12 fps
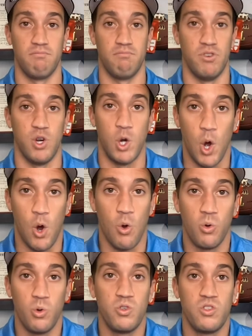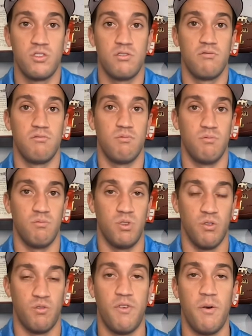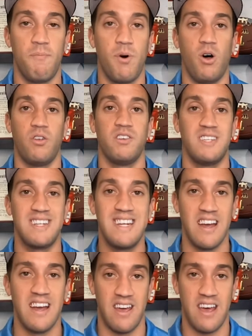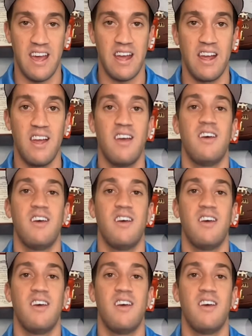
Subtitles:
knows the football DNA,